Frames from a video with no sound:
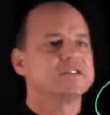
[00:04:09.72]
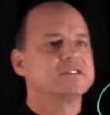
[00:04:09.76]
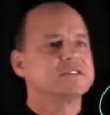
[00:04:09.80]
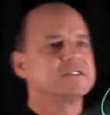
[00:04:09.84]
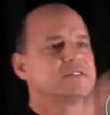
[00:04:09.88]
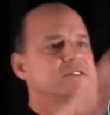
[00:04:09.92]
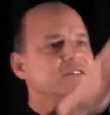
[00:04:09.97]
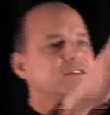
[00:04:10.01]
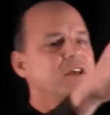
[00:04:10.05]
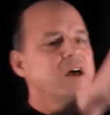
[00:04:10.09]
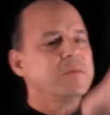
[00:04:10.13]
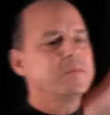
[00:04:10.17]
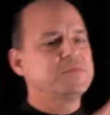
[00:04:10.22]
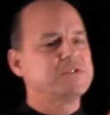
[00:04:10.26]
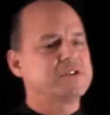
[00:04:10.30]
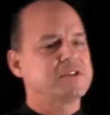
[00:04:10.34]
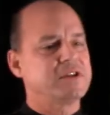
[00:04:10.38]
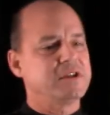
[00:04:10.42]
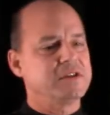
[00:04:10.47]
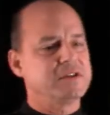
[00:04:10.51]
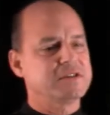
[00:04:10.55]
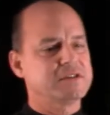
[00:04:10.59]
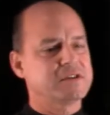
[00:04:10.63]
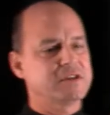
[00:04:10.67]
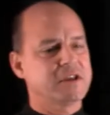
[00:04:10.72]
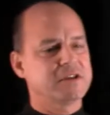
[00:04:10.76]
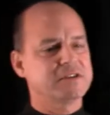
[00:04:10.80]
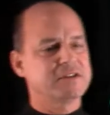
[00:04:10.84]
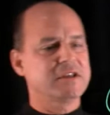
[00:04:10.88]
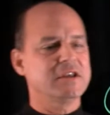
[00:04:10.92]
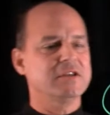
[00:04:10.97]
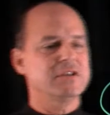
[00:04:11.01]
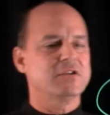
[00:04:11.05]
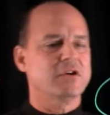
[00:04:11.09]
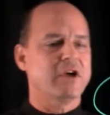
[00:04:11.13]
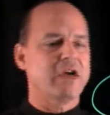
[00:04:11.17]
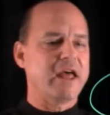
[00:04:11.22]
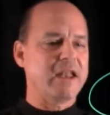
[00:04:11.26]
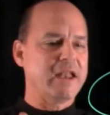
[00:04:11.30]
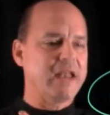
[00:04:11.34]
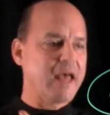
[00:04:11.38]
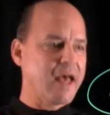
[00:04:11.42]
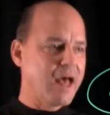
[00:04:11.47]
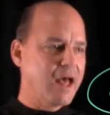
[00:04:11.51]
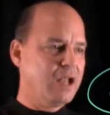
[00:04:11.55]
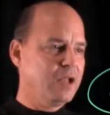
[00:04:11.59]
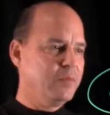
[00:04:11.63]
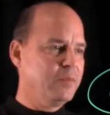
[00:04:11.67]
Substance is either an
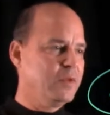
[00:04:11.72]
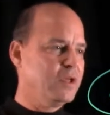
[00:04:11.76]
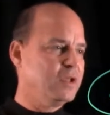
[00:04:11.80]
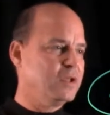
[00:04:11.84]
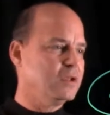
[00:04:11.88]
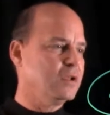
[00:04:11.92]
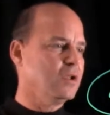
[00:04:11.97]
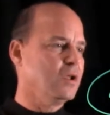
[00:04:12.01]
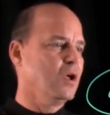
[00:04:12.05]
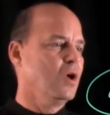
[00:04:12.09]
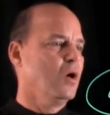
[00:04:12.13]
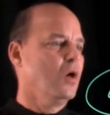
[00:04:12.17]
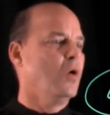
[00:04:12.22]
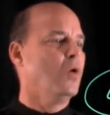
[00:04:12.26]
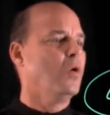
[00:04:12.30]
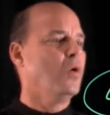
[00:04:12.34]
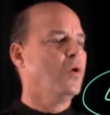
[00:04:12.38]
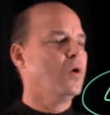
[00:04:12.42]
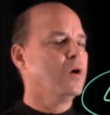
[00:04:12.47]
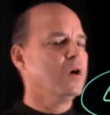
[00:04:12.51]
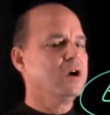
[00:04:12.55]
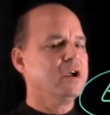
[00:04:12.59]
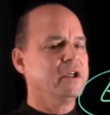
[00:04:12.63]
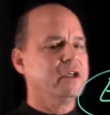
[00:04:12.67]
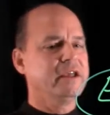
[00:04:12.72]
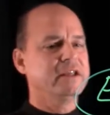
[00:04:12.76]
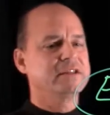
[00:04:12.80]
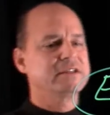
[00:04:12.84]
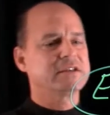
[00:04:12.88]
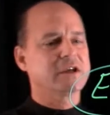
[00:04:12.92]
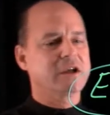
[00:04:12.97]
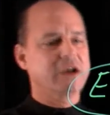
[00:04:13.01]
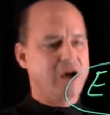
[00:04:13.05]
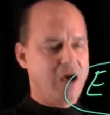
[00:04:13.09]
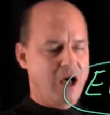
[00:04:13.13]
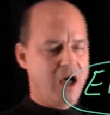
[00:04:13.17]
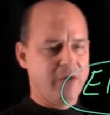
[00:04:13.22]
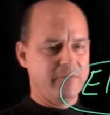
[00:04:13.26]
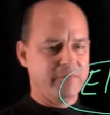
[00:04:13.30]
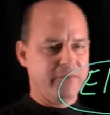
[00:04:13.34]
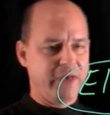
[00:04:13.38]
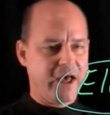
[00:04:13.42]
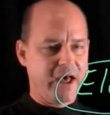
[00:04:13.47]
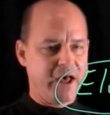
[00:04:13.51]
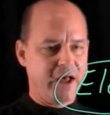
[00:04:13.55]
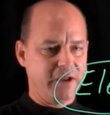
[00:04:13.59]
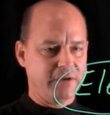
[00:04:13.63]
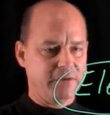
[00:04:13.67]
element or it's a
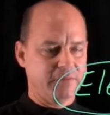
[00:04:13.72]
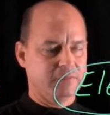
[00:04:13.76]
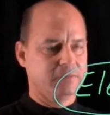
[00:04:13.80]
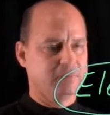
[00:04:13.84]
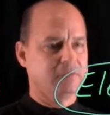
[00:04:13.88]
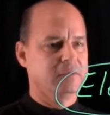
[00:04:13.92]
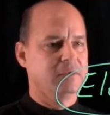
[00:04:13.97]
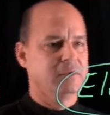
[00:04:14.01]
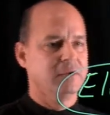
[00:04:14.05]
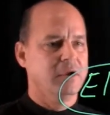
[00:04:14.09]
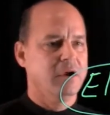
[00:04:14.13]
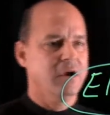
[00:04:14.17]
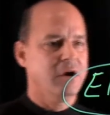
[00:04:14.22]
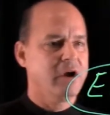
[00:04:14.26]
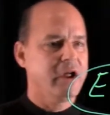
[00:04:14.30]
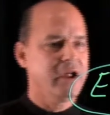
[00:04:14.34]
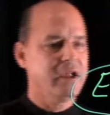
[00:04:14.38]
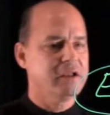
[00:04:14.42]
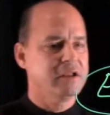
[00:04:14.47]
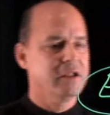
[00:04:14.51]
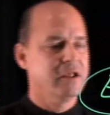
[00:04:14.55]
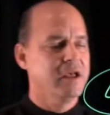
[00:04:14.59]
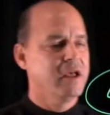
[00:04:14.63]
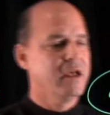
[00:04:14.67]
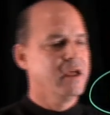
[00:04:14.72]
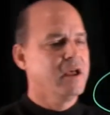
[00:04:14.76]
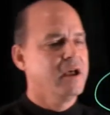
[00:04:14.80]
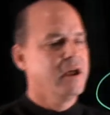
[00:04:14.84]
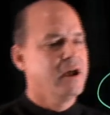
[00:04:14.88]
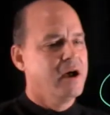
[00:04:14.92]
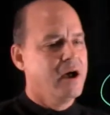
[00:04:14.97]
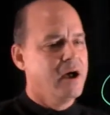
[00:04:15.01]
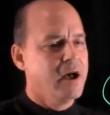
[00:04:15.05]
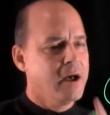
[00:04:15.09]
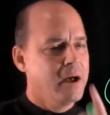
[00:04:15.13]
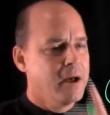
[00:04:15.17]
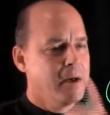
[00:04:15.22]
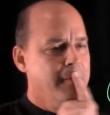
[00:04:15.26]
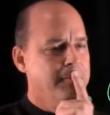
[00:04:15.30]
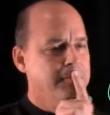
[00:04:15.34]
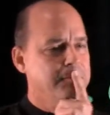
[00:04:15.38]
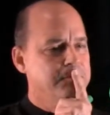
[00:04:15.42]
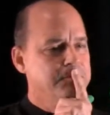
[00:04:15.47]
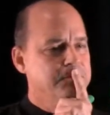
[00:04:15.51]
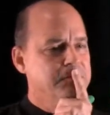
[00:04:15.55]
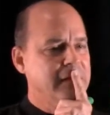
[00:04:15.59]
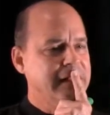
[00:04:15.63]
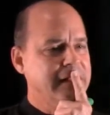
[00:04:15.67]
compound. All right,
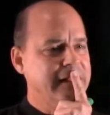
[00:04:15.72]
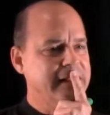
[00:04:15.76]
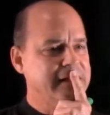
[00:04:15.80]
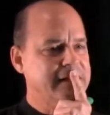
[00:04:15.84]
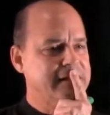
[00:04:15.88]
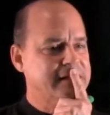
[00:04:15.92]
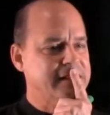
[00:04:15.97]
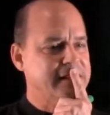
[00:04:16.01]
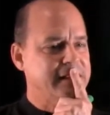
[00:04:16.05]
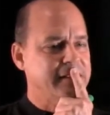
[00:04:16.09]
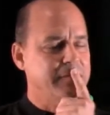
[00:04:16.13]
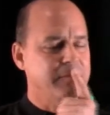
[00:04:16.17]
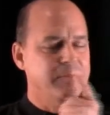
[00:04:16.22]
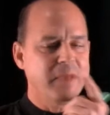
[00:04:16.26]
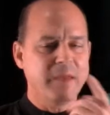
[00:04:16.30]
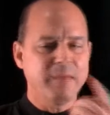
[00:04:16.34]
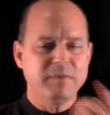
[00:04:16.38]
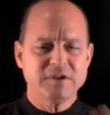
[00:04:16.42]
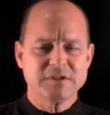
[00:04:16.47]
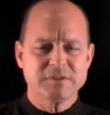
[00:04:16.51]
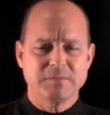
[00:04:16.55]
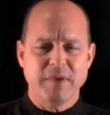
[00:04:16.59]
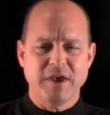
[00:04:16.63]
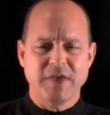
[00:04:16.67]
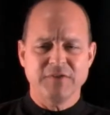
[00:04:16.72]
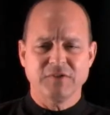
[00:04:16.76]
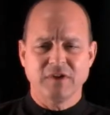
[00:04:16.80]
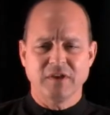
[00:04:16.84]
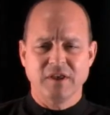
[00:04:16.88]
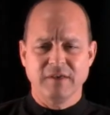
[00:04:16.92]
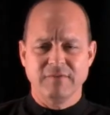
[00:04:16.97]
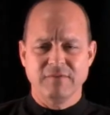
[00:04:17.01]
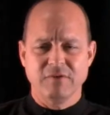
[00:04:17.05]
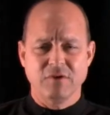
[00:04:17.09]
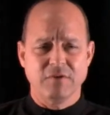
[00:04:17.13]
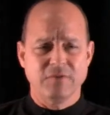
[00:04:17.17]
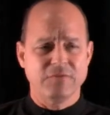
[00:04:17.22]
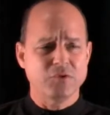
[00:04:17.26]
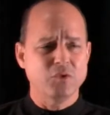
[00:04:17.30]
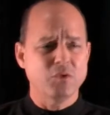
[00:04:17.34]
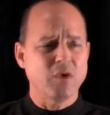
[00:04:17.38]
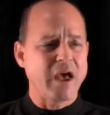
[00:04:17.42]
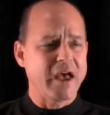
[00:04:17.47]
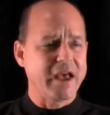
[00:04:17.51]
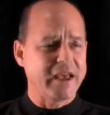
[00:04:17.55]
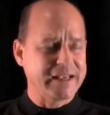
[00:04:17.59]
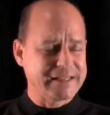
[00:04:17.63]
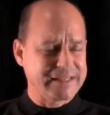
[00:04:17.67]
let's see. Maybe it's best to give you a
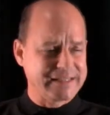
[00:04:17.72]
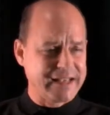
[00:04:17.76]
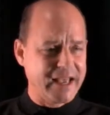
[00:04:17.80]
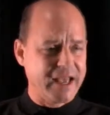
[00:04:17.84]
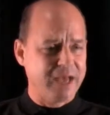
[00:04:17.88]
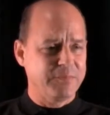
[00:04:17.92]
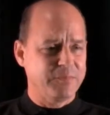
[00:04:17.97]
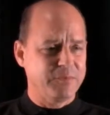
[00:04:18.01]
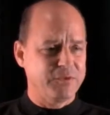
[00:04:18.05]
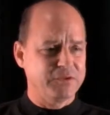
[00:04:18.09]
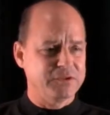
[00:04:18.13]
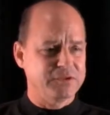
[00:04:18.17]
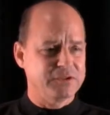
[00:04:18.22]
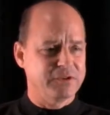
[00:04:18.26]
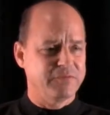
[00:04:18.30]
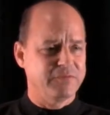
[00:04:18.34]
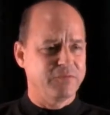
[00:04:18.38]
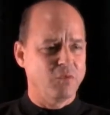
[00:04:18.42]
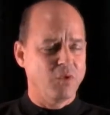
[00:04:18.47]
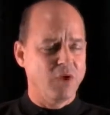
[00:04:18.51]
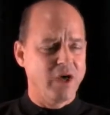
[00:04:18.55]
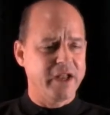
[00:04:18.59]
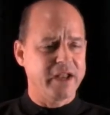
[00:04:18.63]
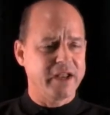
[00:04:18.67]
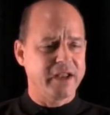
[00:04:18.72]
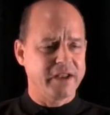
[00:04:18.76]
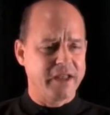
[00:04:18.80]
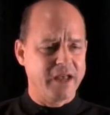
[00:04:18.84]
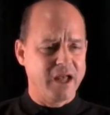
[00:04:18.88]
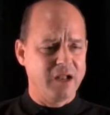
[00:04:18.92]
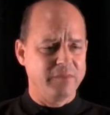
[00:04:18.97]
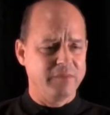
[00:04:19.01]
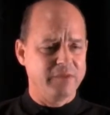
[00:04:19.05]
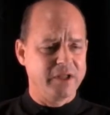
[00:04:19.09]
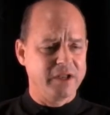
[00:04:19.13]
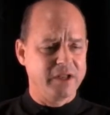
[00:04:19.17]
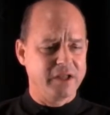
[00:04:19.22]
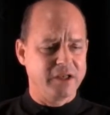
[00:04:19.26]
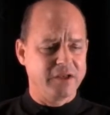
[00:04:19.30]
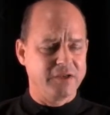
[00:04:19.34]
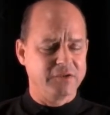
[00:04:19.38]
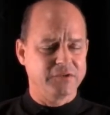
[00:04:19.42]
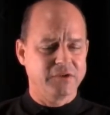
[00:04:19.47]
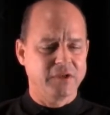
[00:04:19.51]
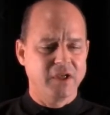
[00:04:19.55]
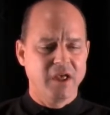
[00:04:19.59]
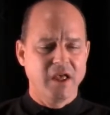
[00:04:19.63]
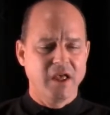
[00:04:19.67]
few examples of what an element is.